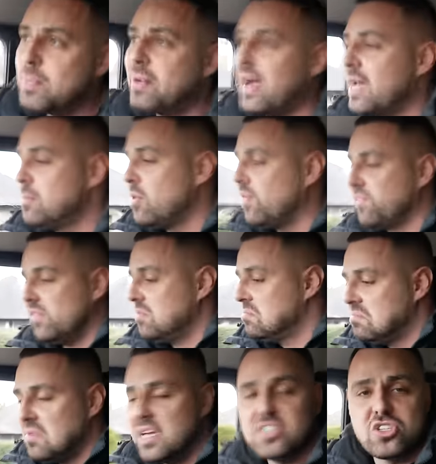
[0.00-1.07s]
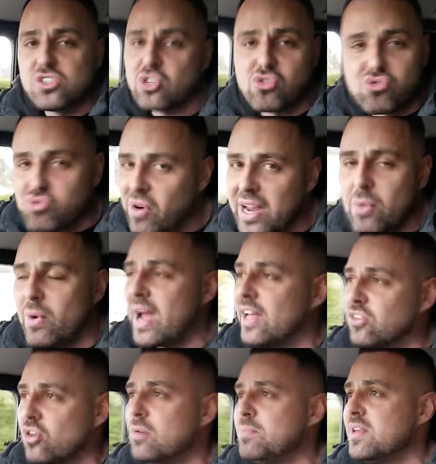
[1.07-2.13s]
pay him off. it's just a great way
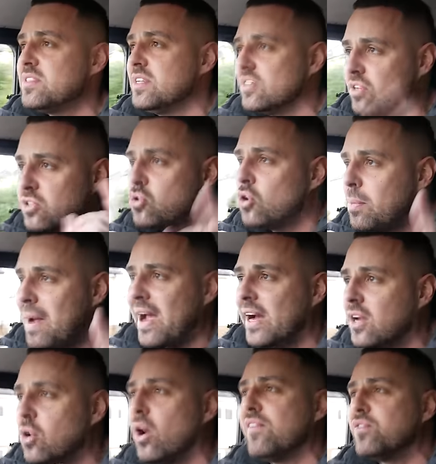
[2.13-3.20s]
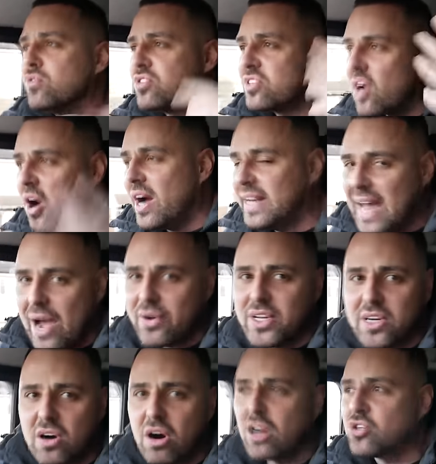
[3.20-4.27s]
of doing business. I talk about it a lot. If you're starting out in
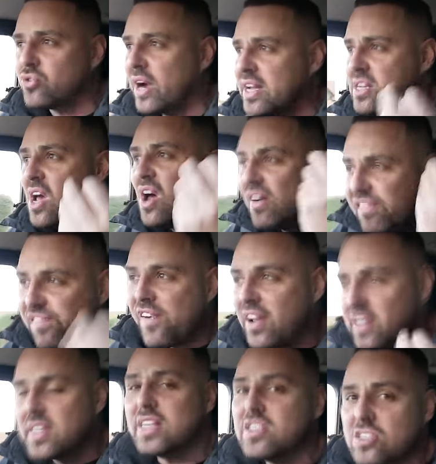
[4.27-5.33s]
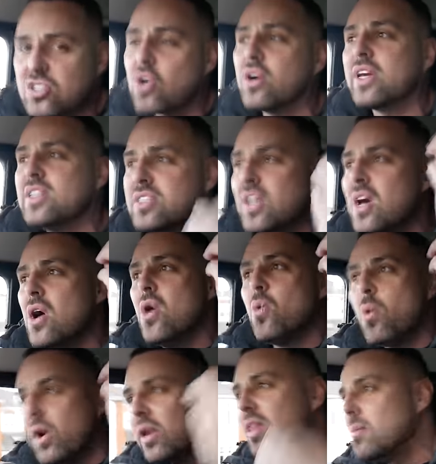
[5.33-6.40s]
the car trade, funding stock is
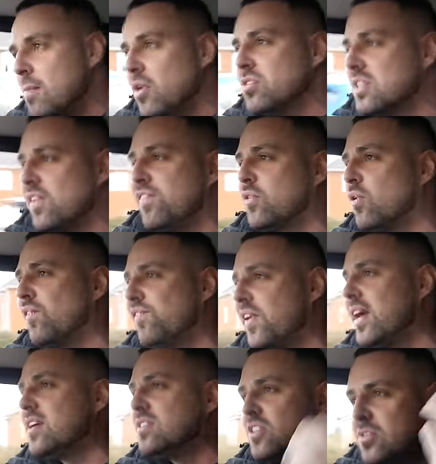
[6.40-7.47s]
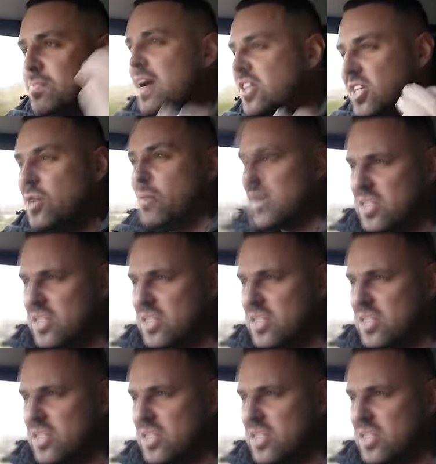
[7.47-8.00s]
one of the most difficult things, especially when